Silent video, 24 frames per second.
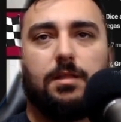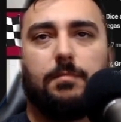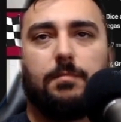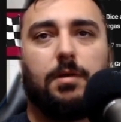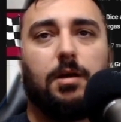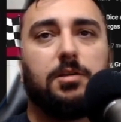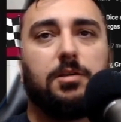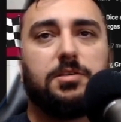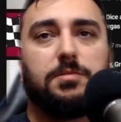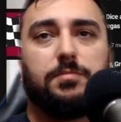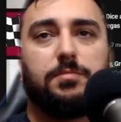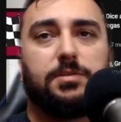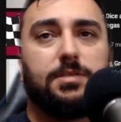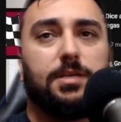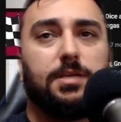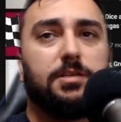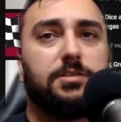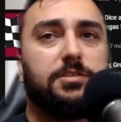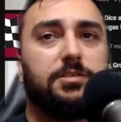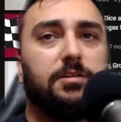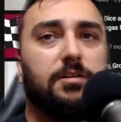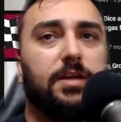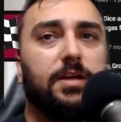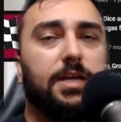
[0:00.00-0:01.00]
I'm 100%
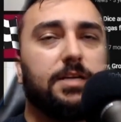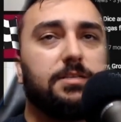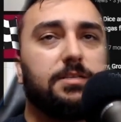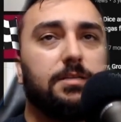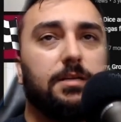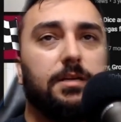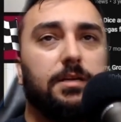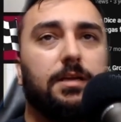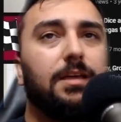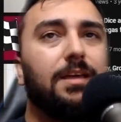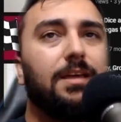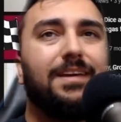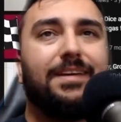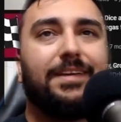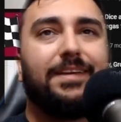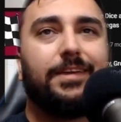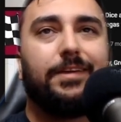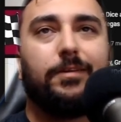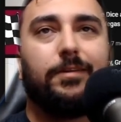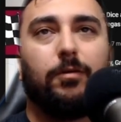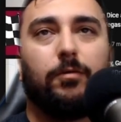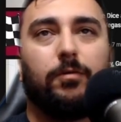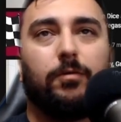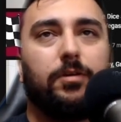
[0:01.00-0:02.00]
sure. Actually,
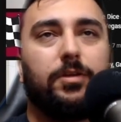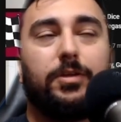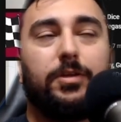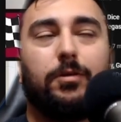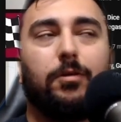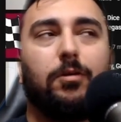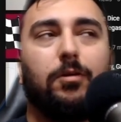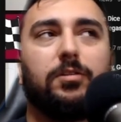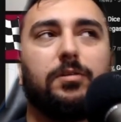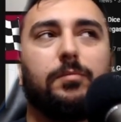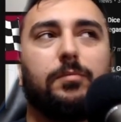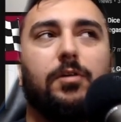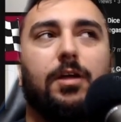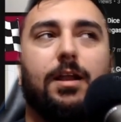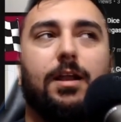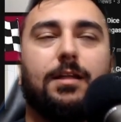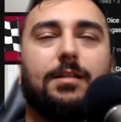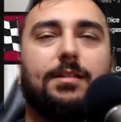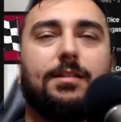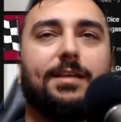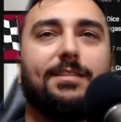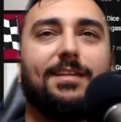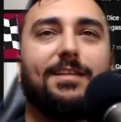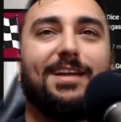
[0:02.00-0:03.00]
you don't hold a
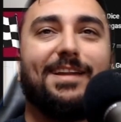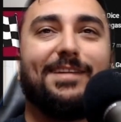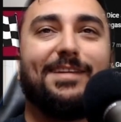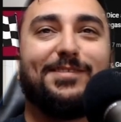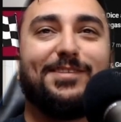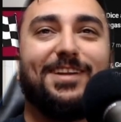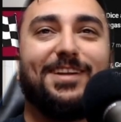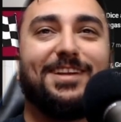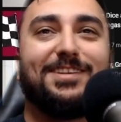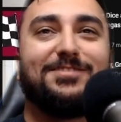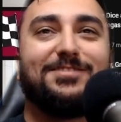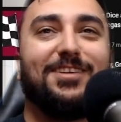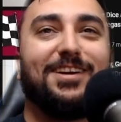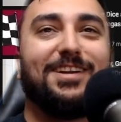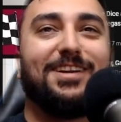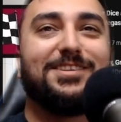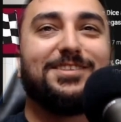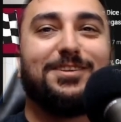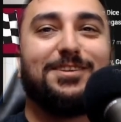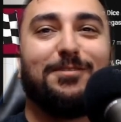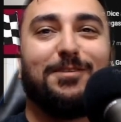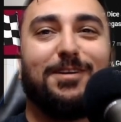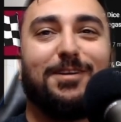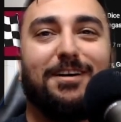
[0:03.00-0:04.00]
product like that if you're not trying to
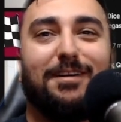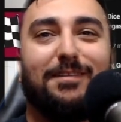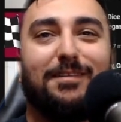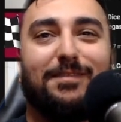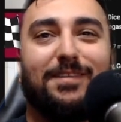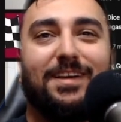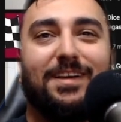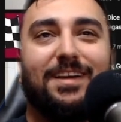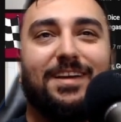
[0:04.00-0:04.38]
show it off.